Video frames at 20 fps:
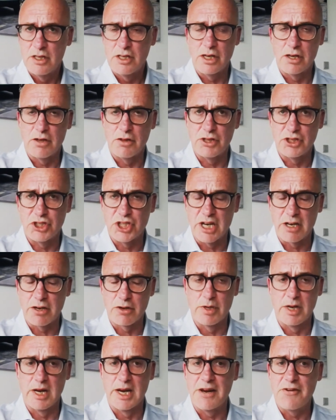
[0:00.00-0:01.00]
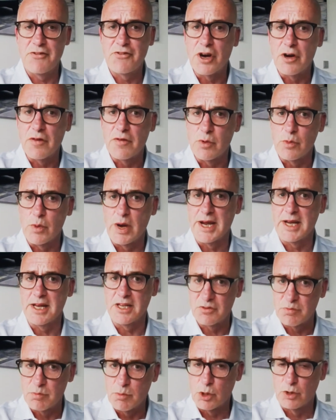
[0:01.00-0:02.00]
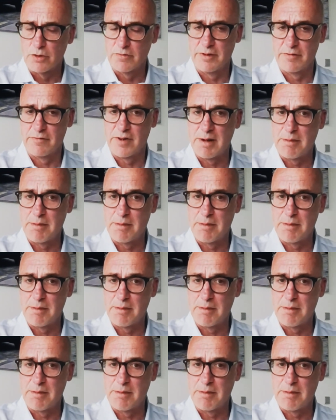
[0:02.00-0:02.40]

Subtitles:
the Jaguar Land Rover way is more of a